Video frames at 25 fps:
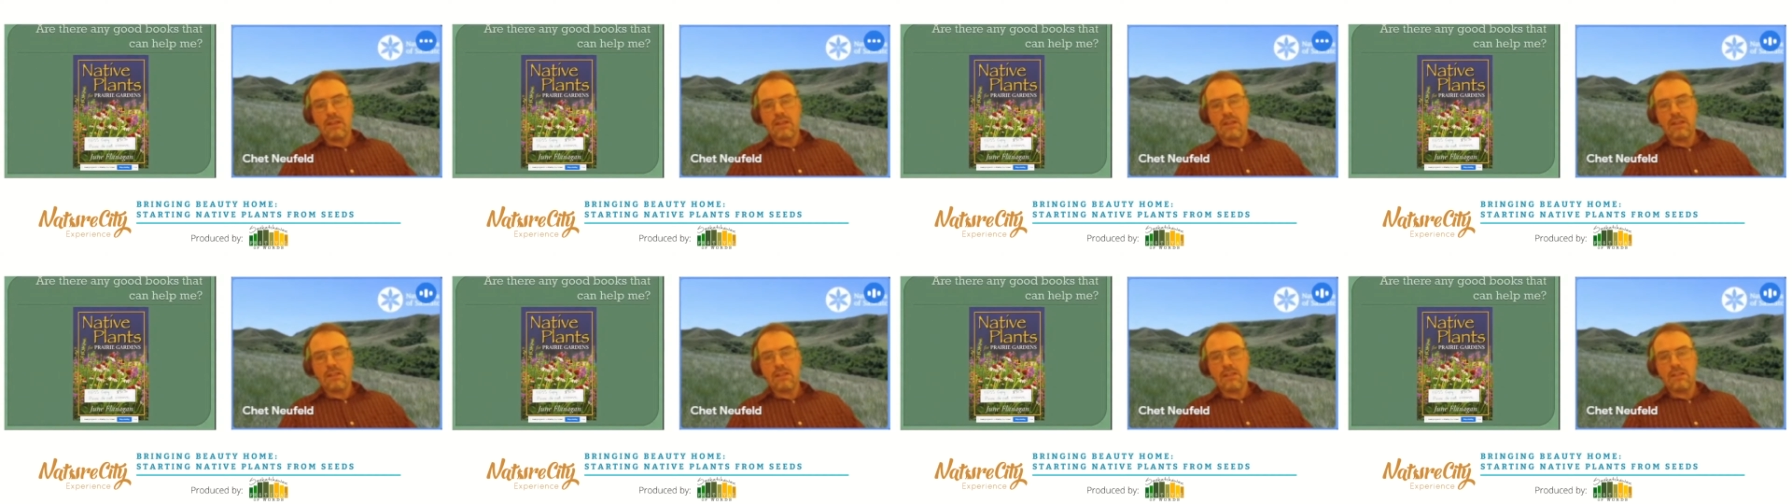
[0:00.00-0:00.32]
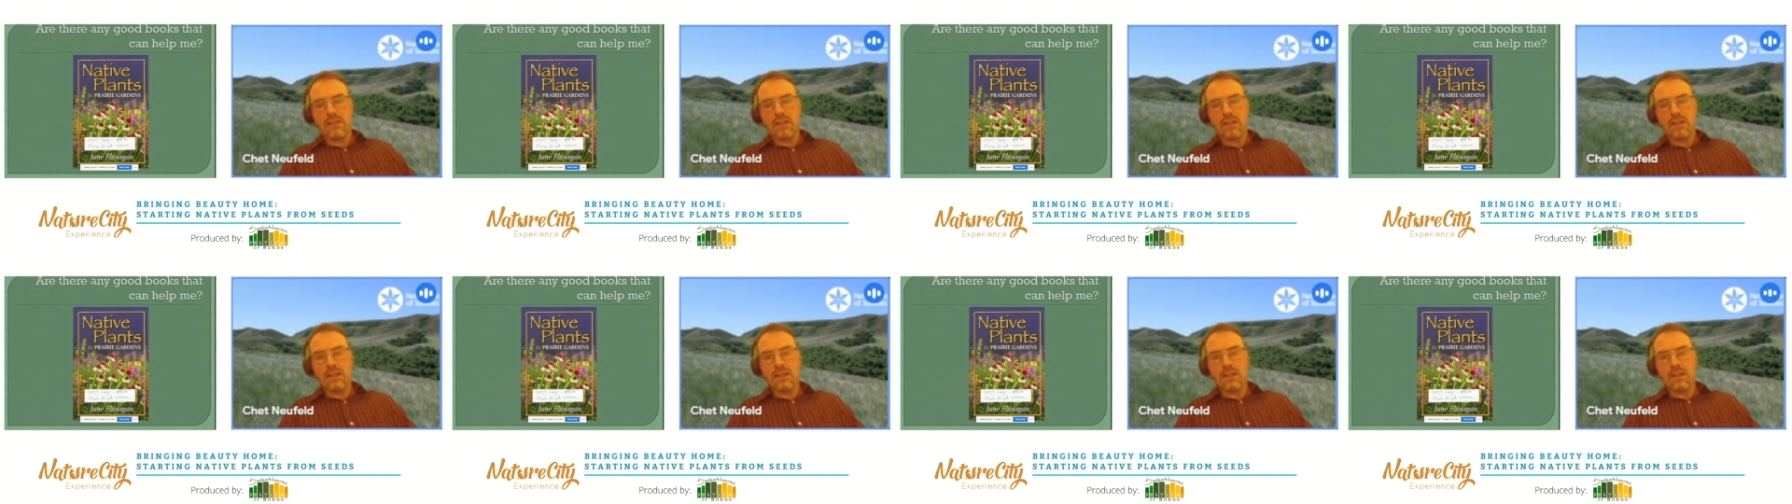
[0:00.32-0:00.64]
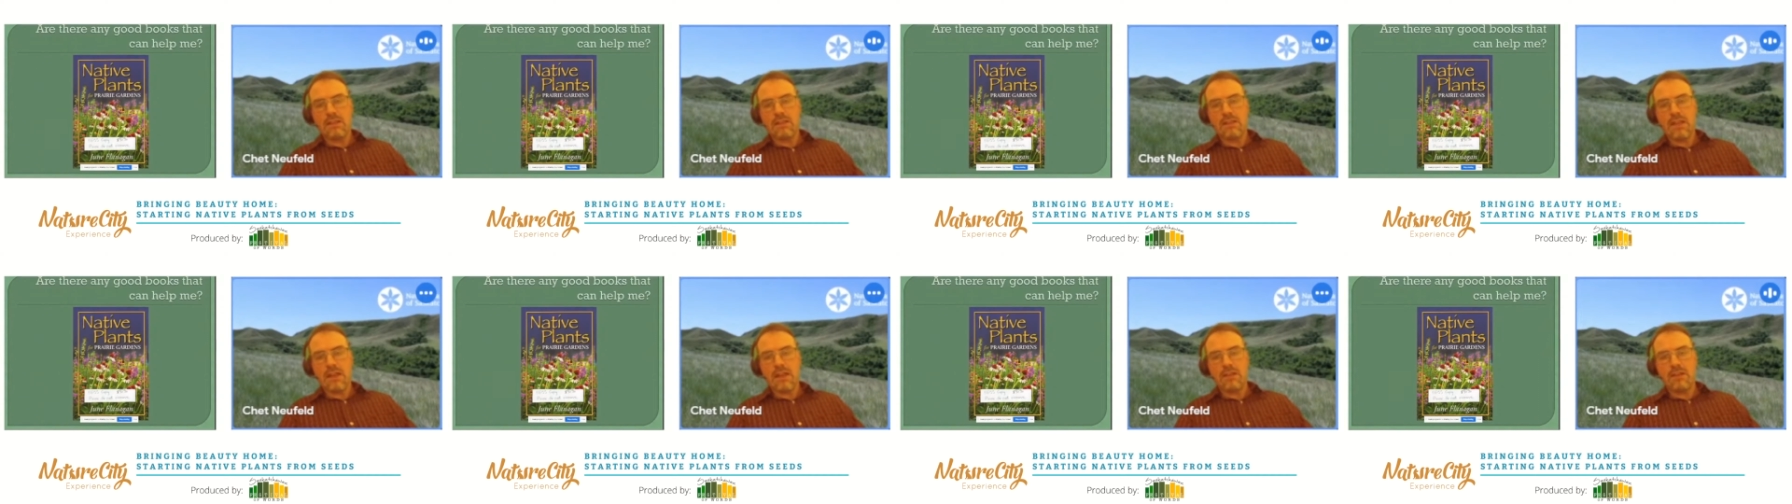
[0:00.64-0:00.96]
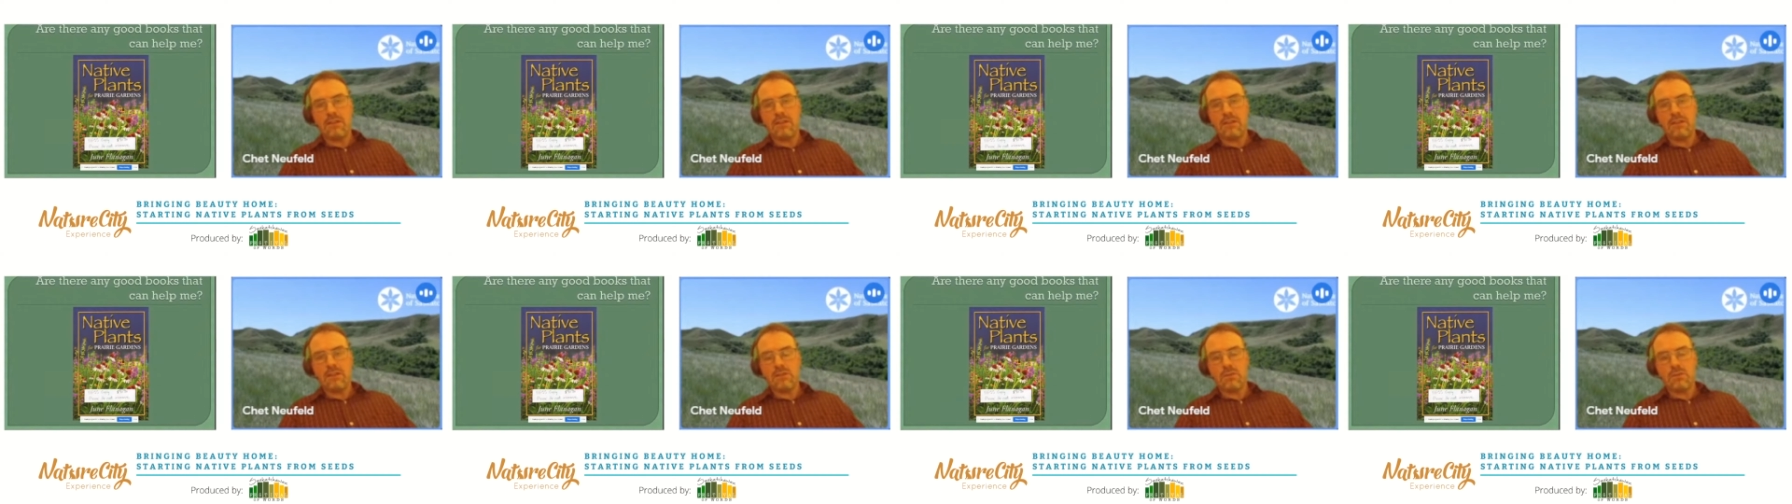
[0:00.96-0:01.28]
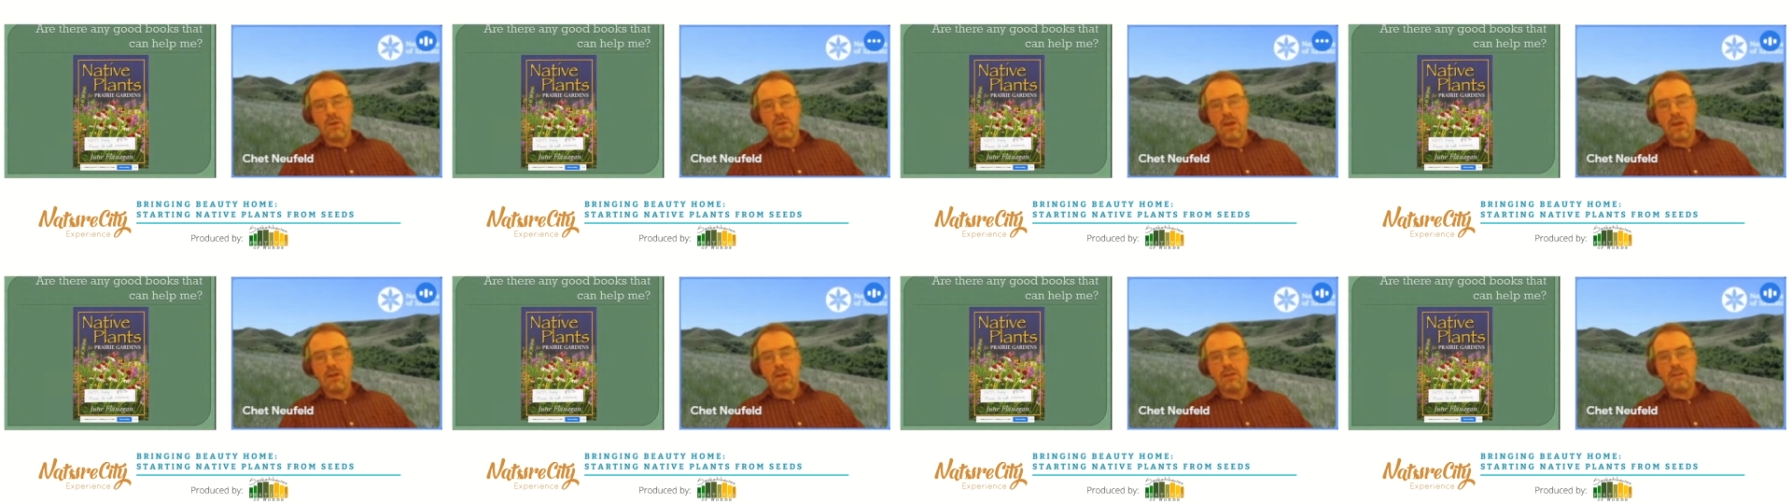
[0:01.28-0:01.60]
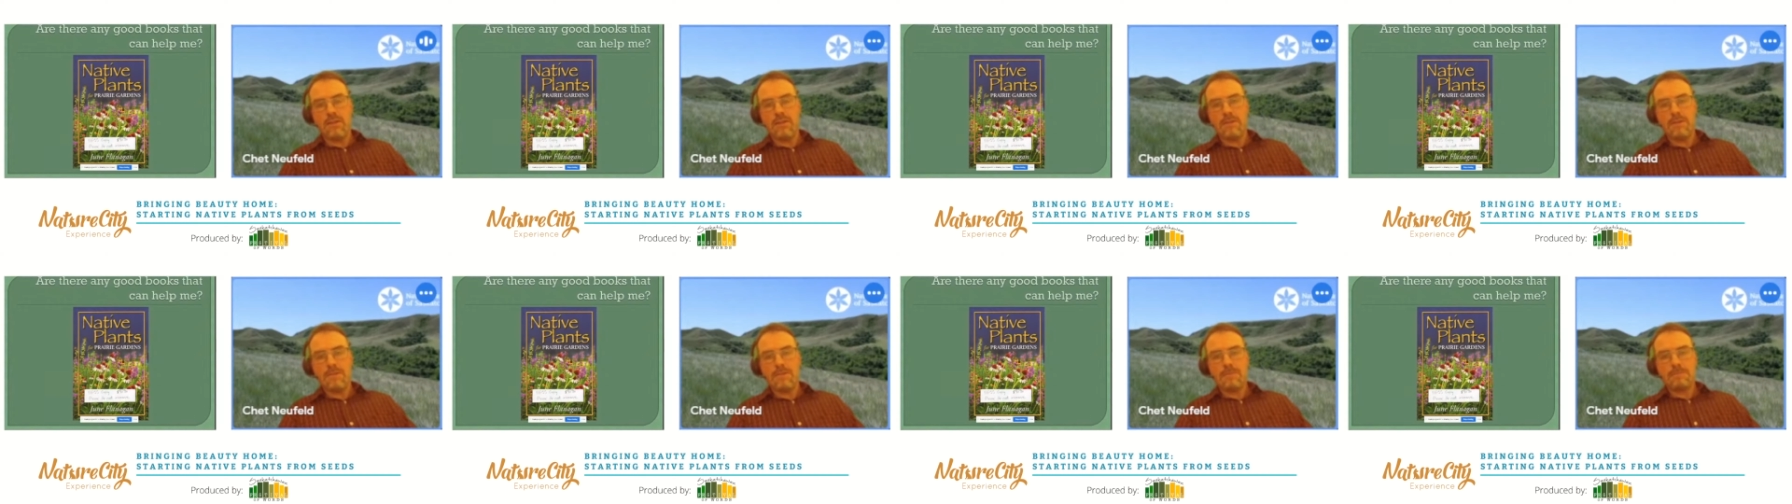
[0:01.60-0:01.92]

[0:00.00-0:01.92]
is a standard as well.